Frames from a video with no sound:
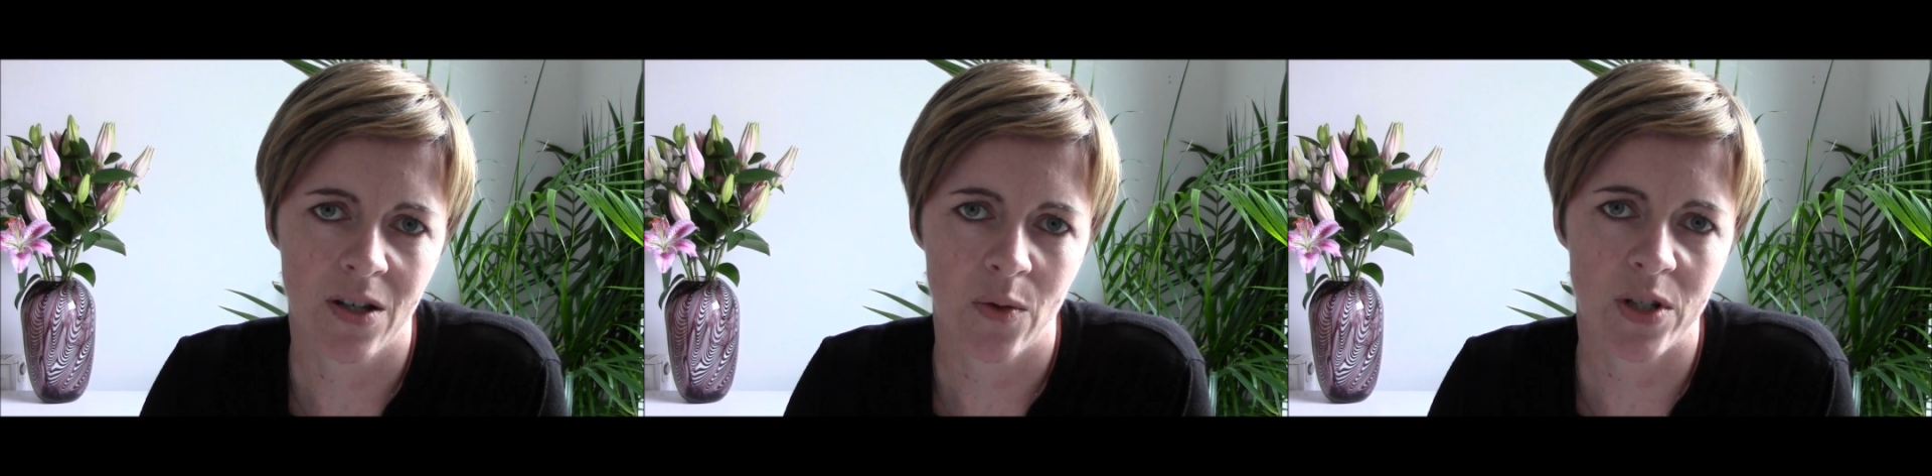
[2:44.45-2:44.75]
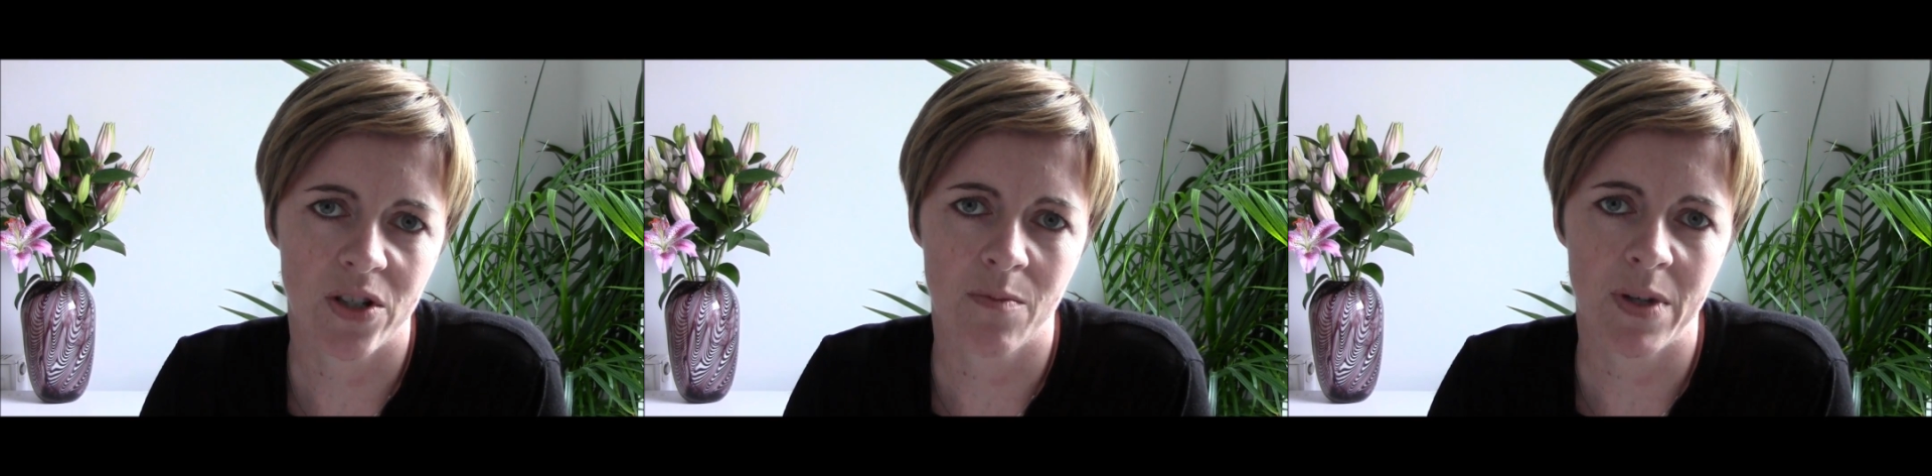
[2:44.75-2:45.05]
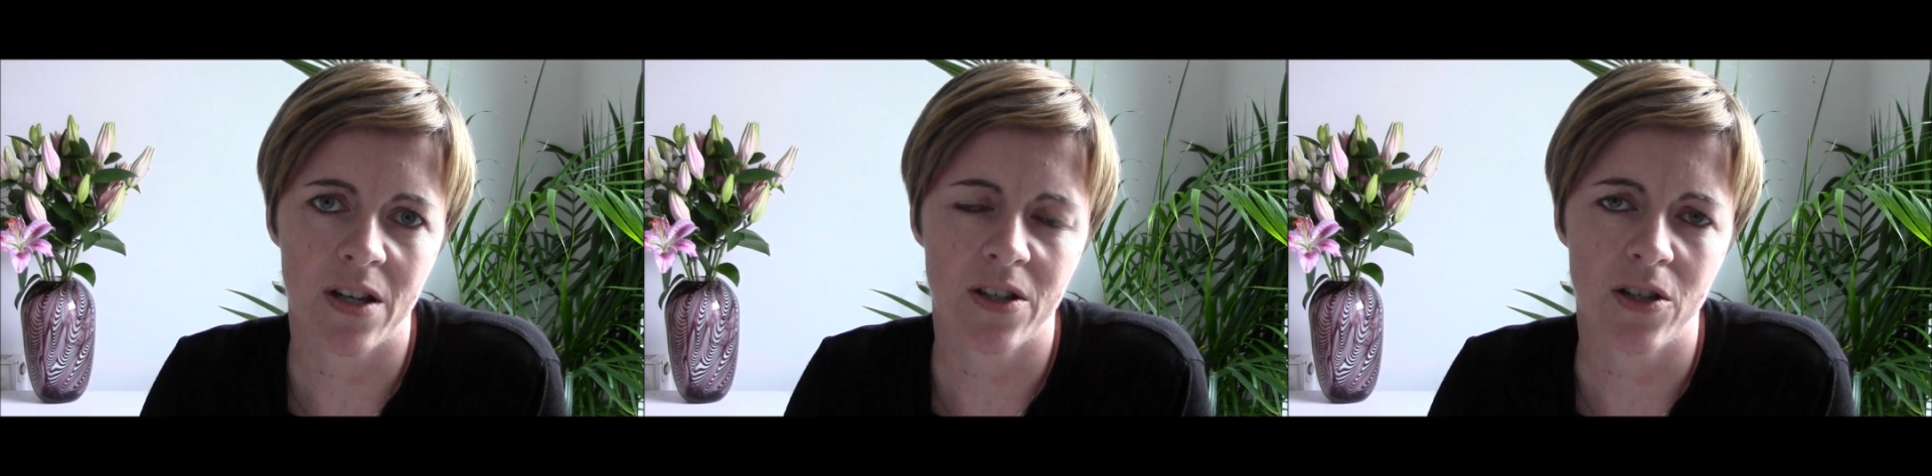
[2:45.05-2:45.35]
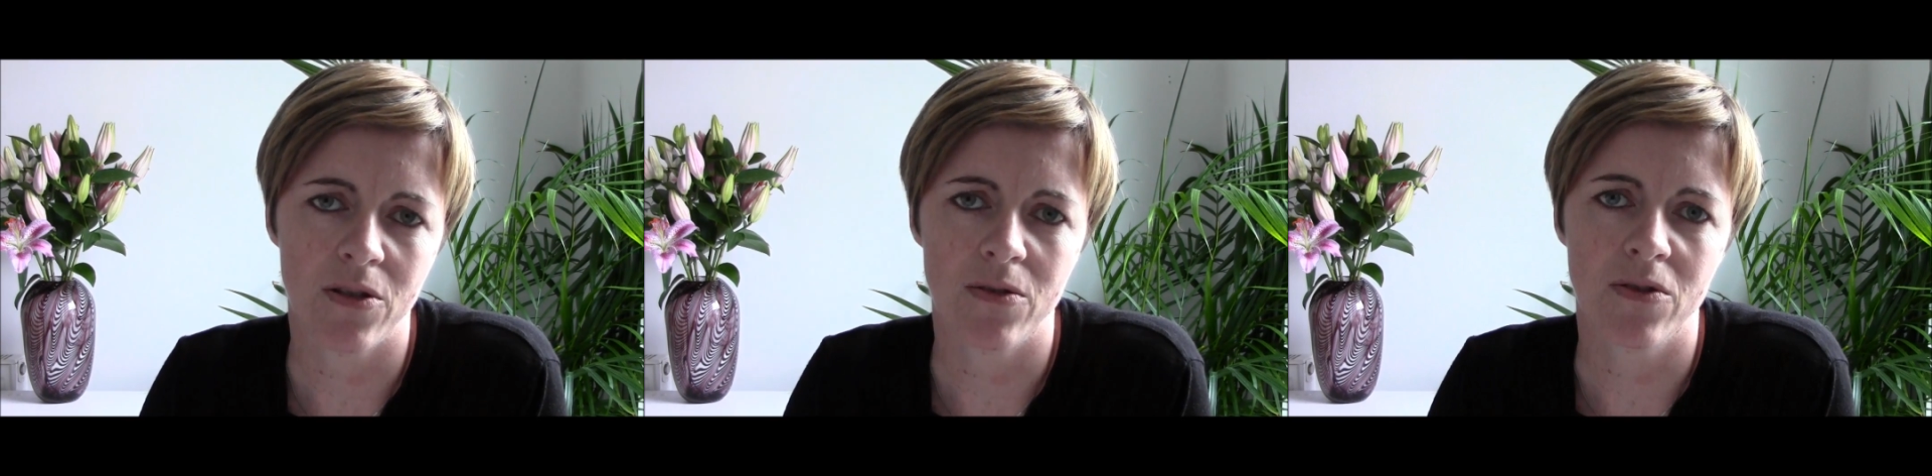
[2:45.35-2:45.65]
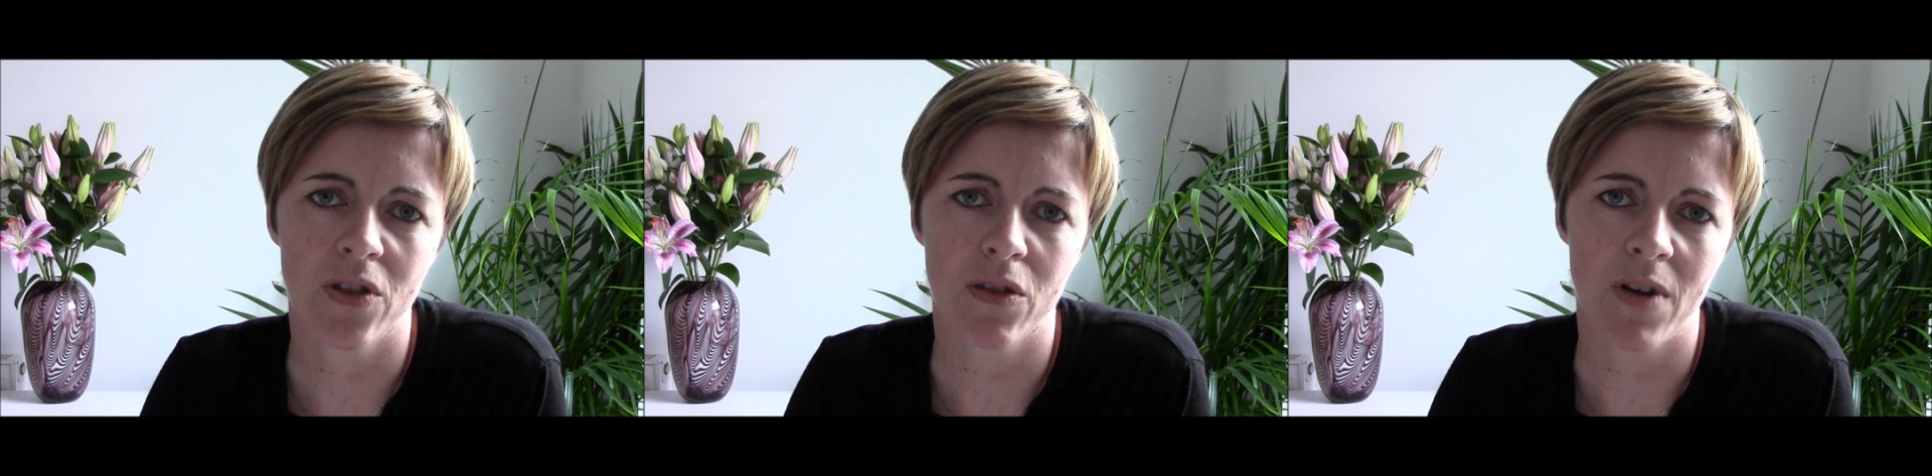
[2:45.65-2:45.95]
which can be a
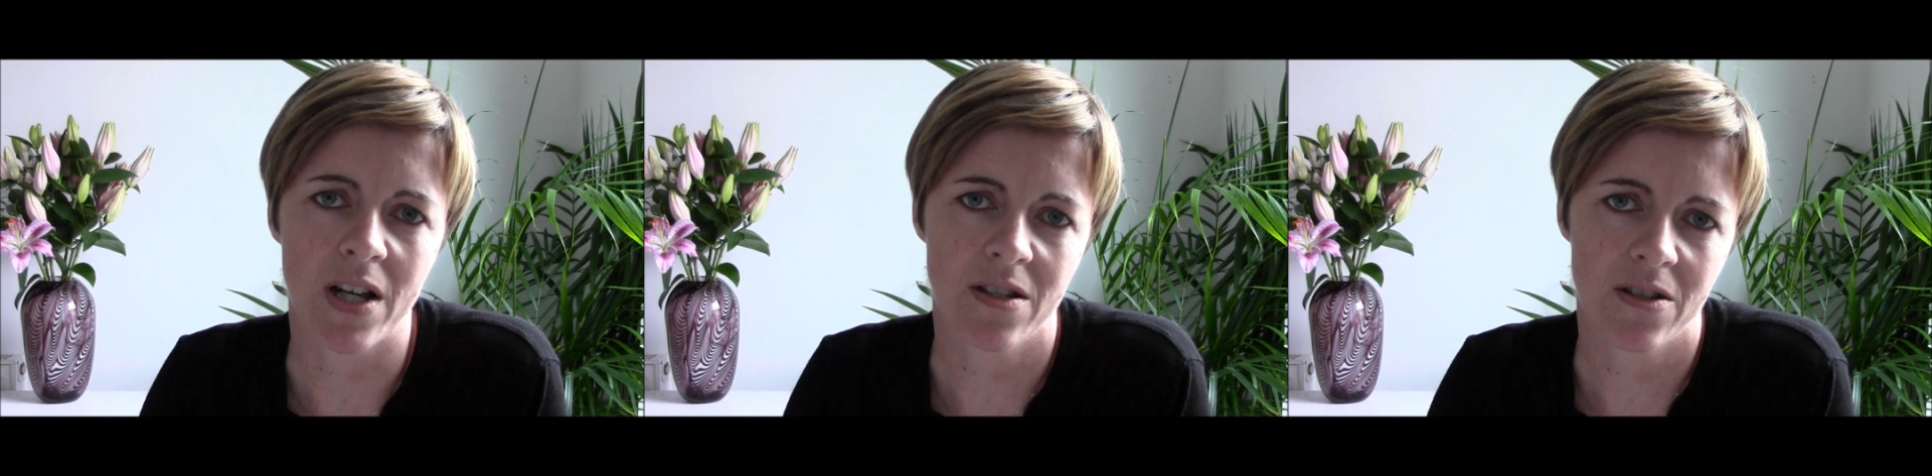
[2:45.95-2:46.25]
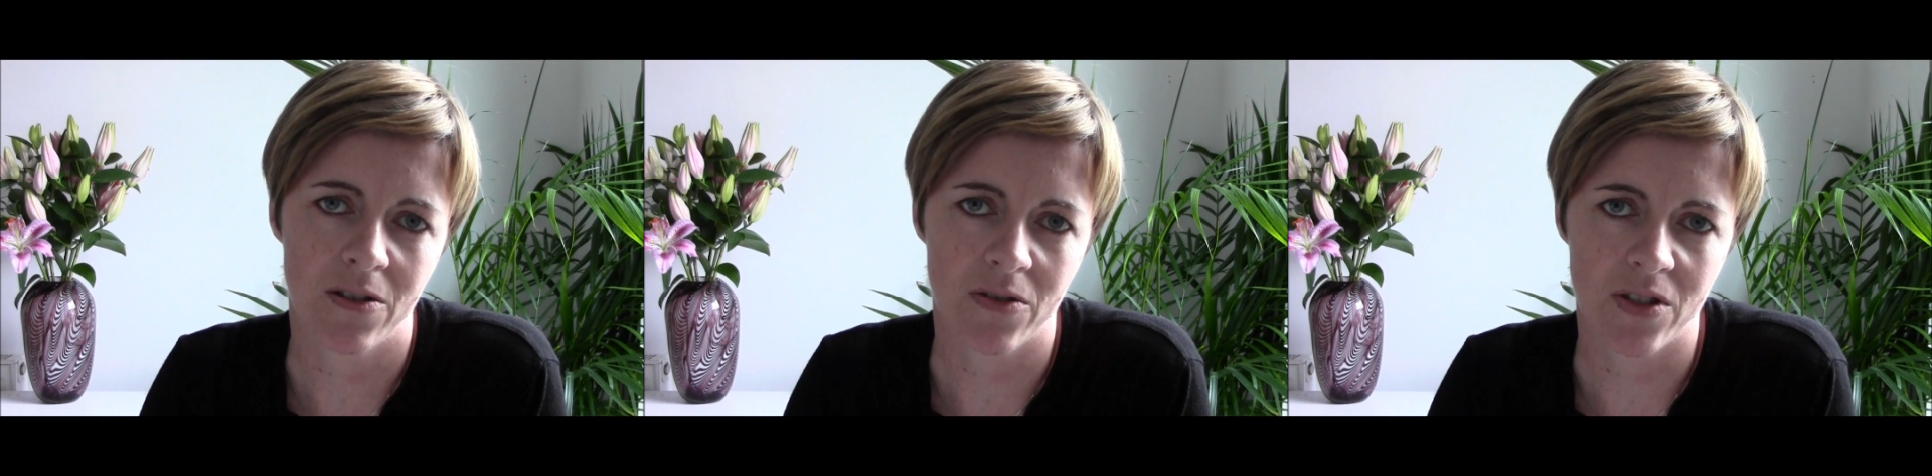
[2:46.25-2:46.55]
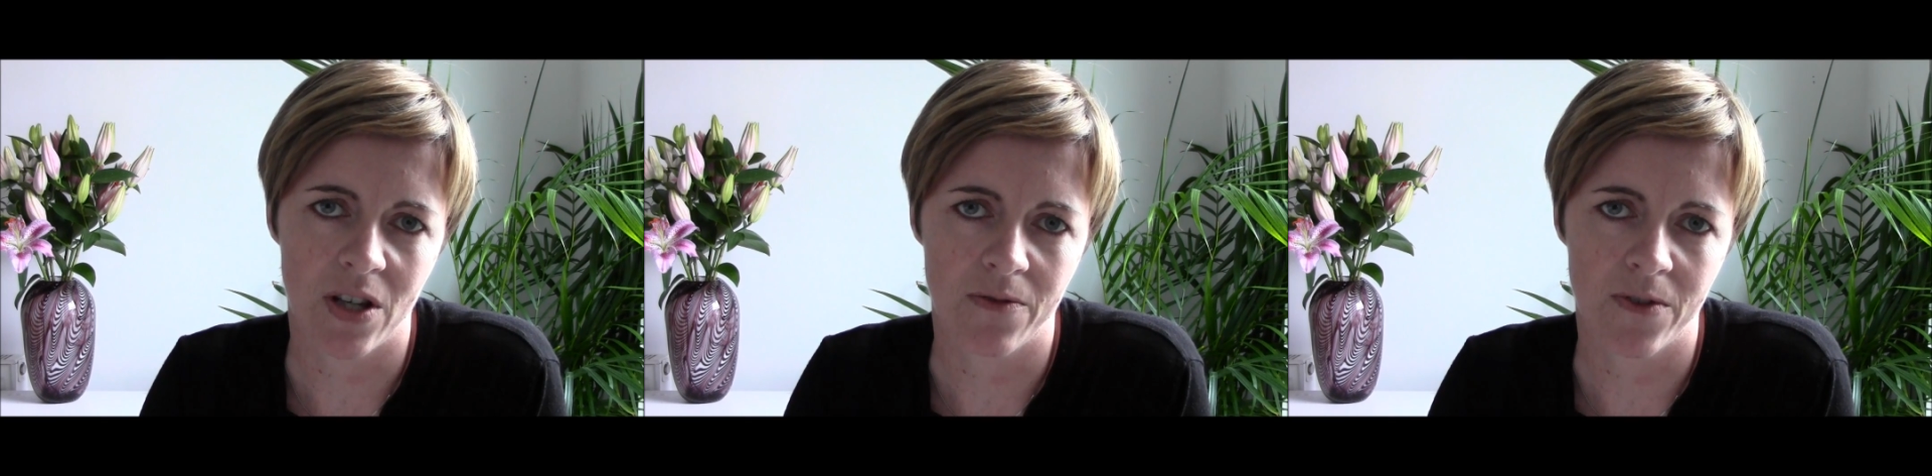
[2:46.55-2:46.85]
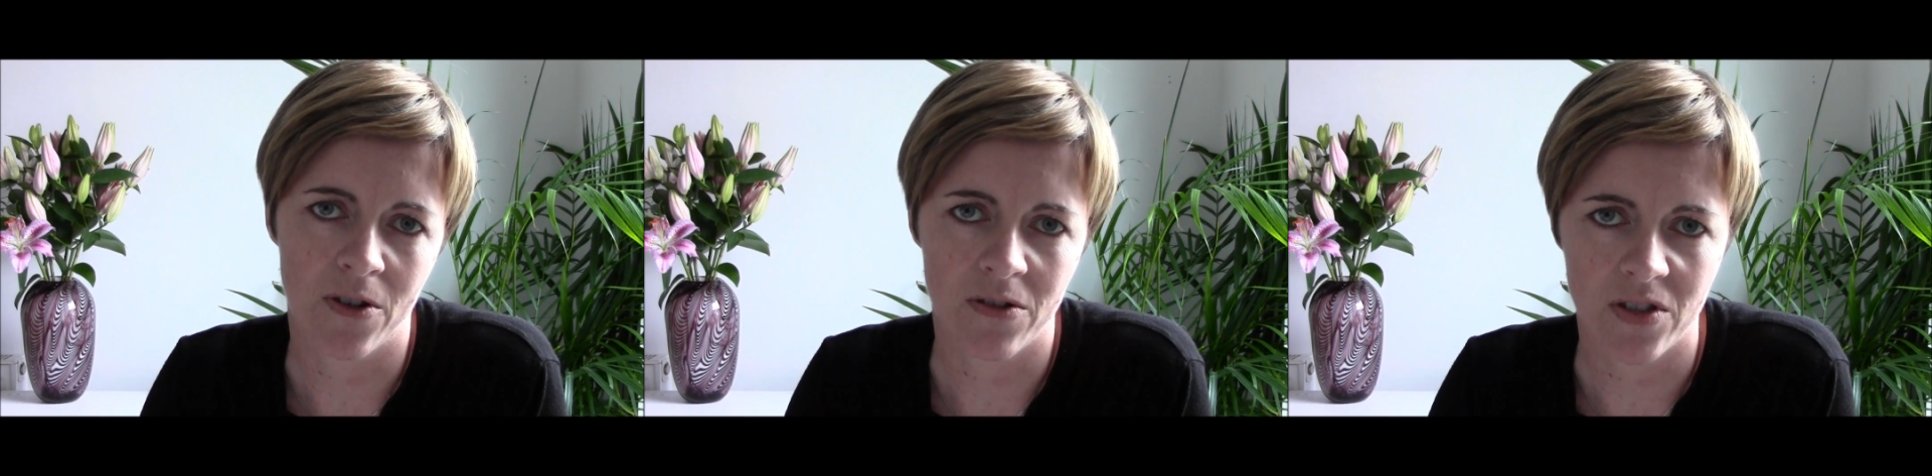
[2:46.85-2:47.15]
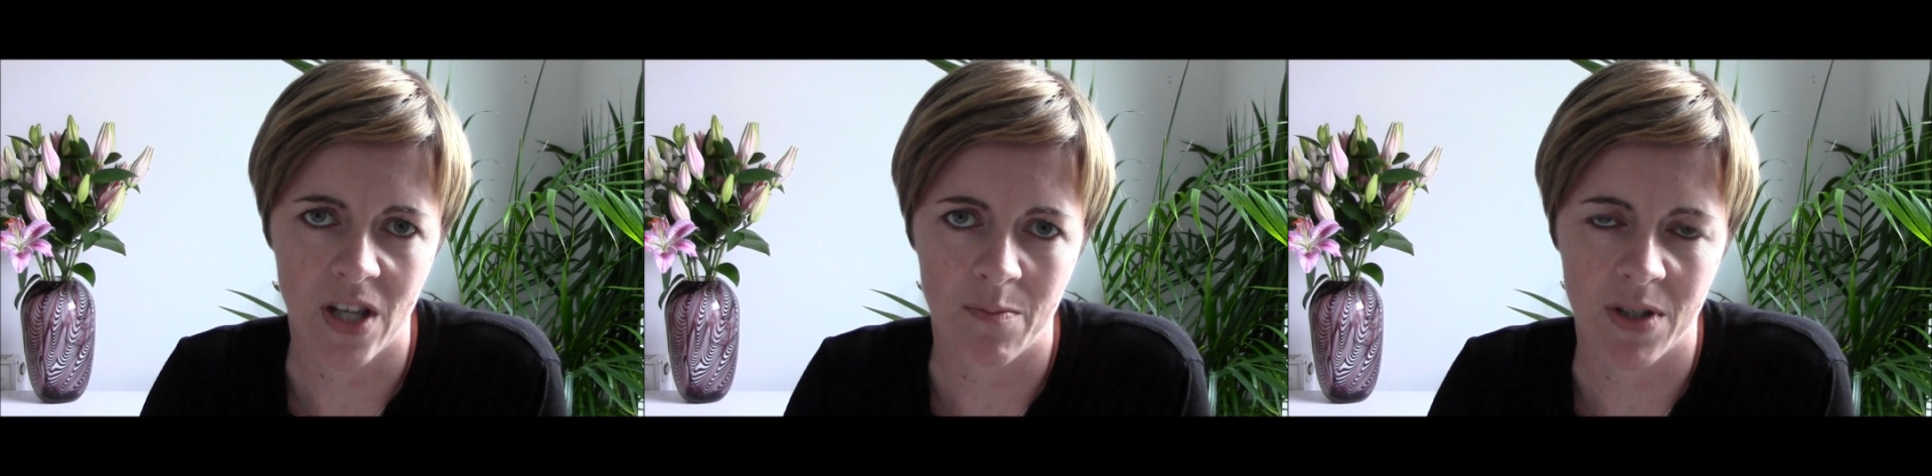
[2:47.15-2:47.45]
huge threat to your
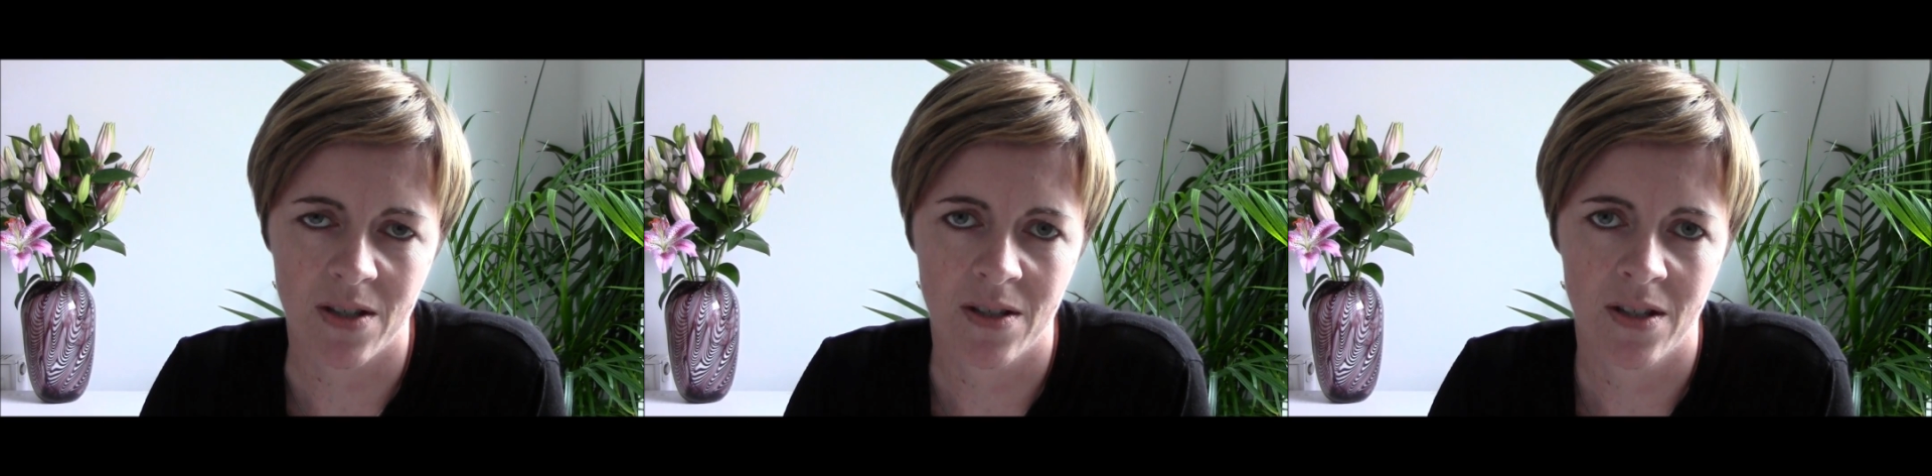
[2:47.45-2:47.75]
self-concept.